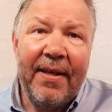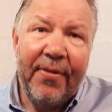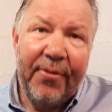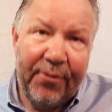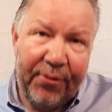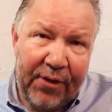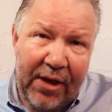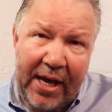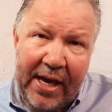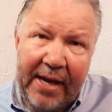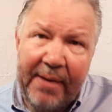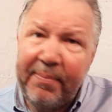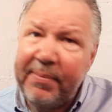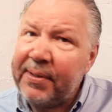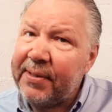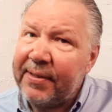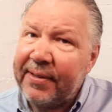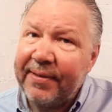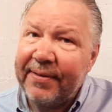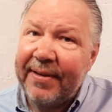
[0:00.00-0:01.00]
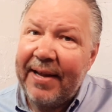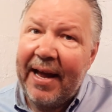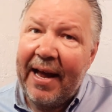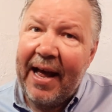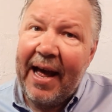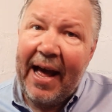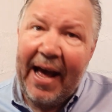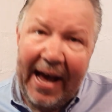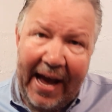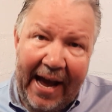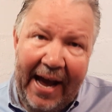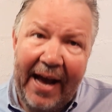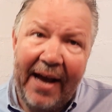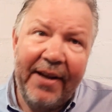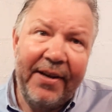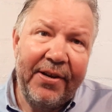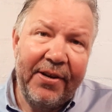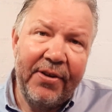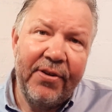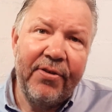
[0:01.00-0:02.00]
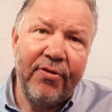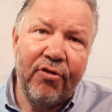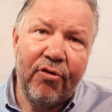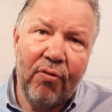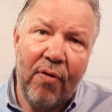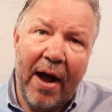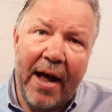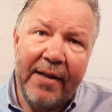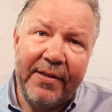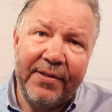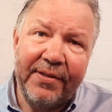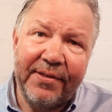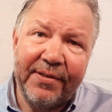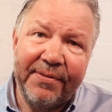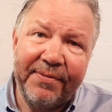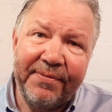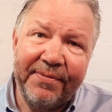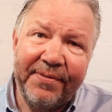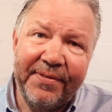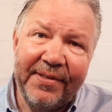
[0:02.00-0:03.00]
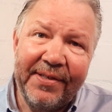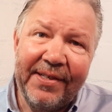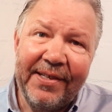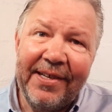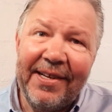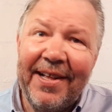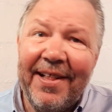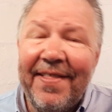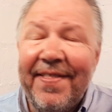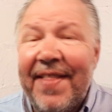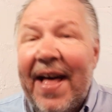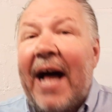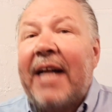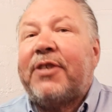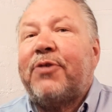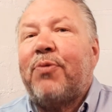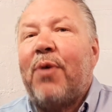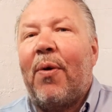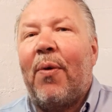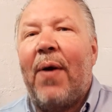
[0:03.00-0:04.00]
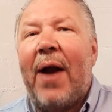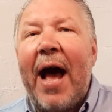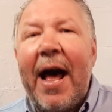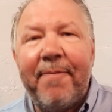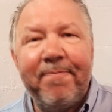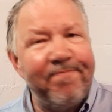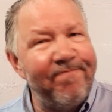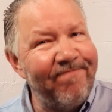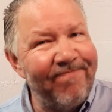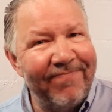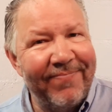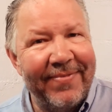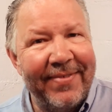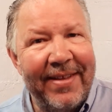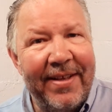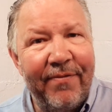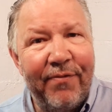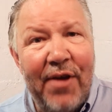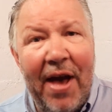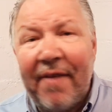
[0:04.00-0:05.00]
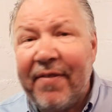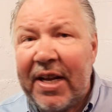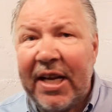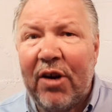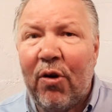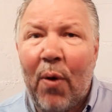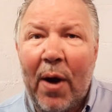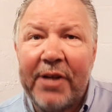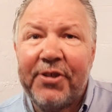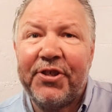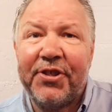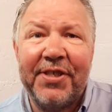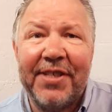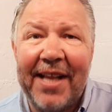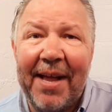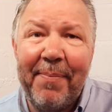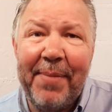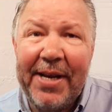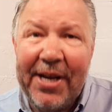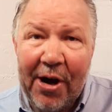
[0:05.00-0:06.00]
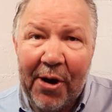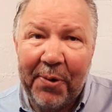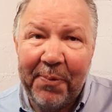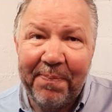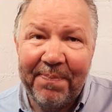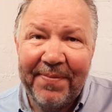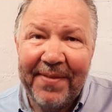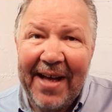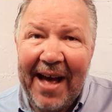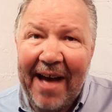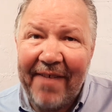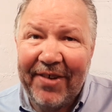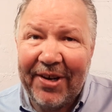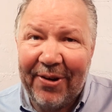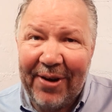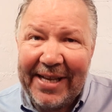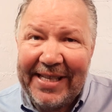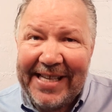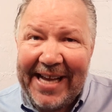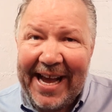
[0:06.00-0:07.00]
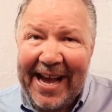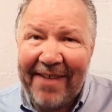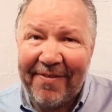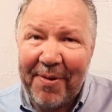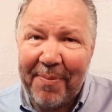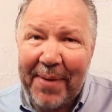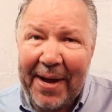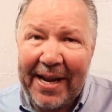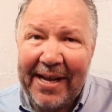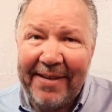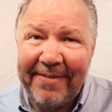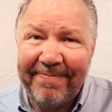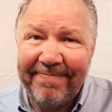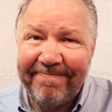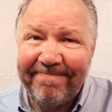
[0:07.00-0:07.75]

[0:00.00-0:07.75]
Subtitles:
themes, and trends. That's where we're at. If you have any questions, let me know. Have a great day, everybody.